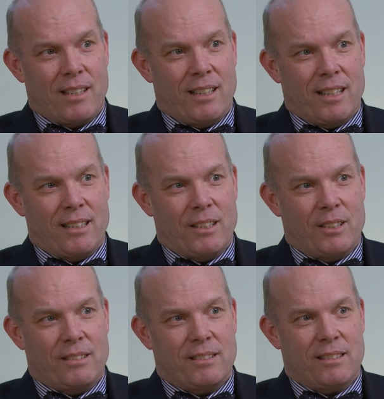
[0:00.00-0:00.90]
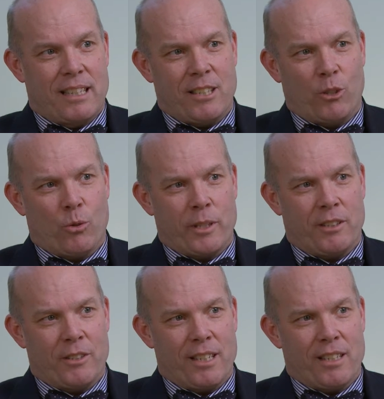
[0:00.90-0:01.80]
And that's how
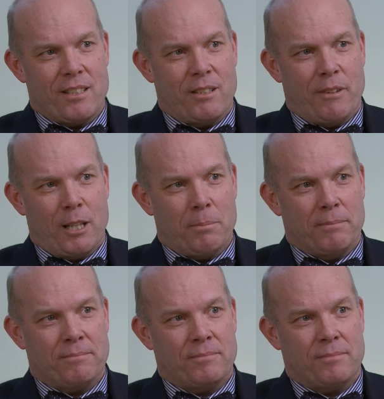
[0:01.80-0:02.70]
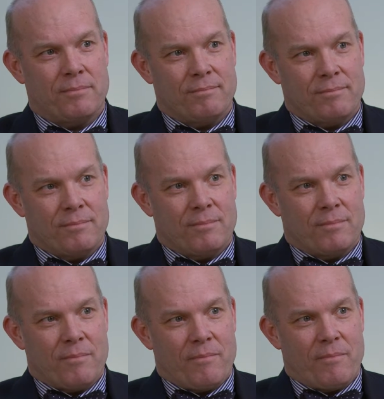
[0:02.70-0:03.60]
groin hernias develop.
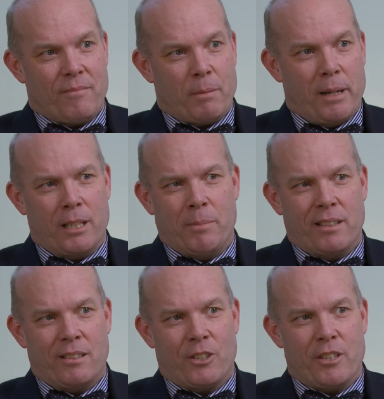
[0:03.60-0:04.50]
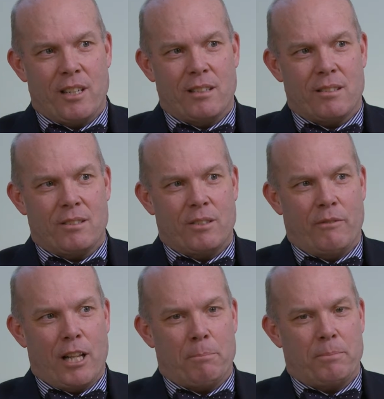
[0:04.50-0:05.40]
Belly button hernias
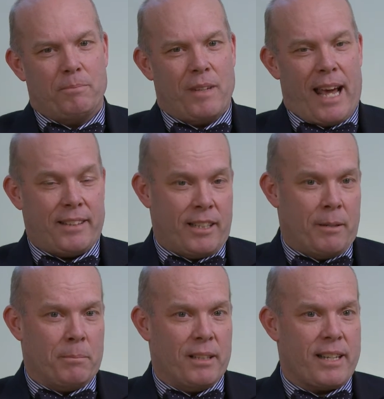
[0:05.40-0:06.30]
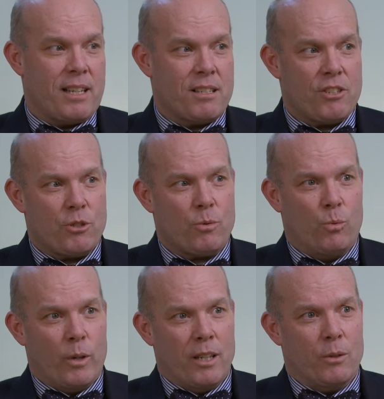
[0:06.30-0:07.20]
develop at the umbilicus
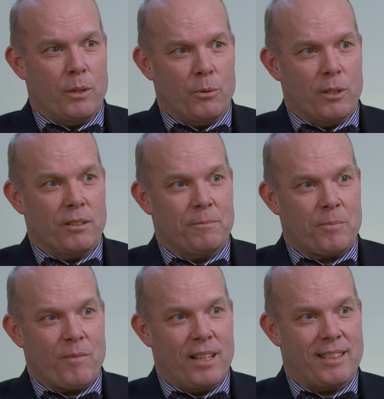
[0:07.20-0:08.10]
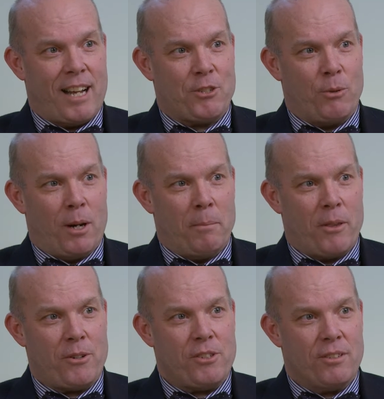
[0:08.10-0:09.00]
where we were attached to our
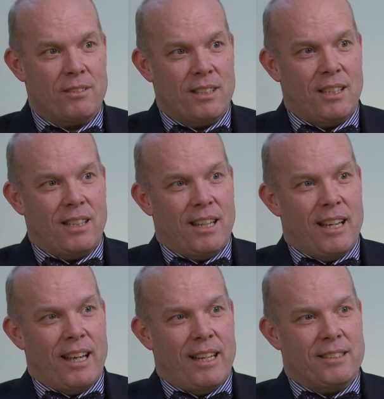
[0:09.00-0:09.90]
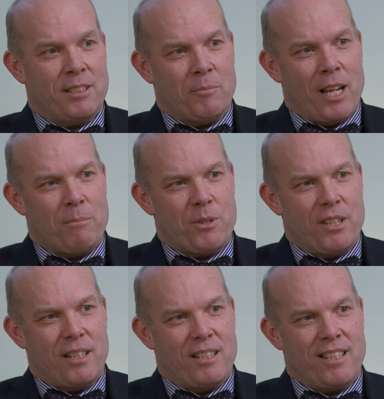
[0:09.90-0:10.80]
mothers, and sometimes
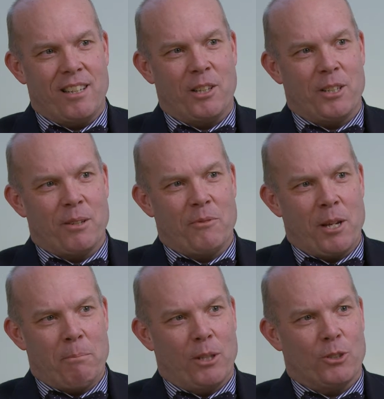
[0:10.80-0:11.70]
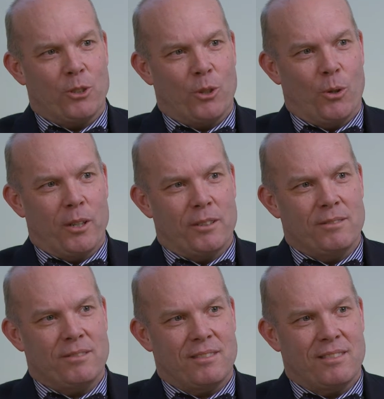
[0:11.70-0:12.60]
the sealing of the umbilical cord
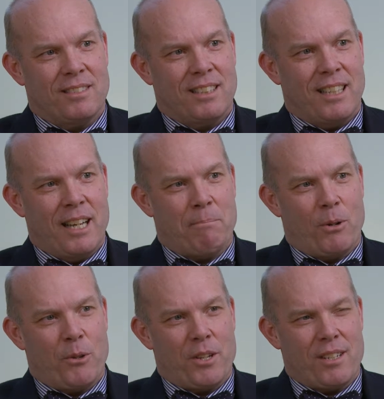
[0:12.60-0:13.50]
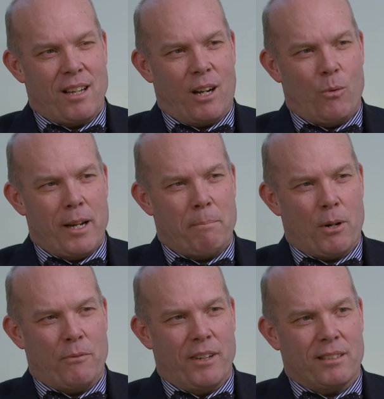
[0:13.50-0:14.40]
at birth is not quite
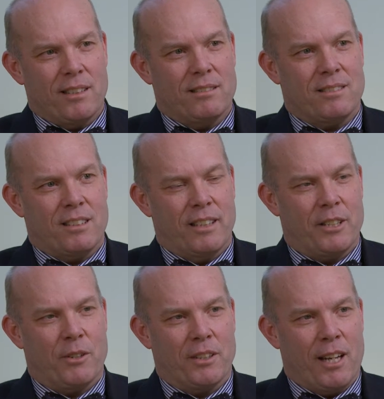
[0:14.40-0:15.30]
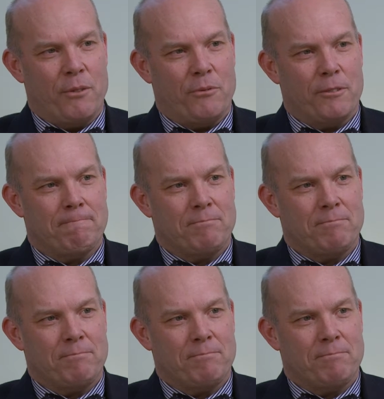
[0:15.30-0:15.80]
perfect, and later in life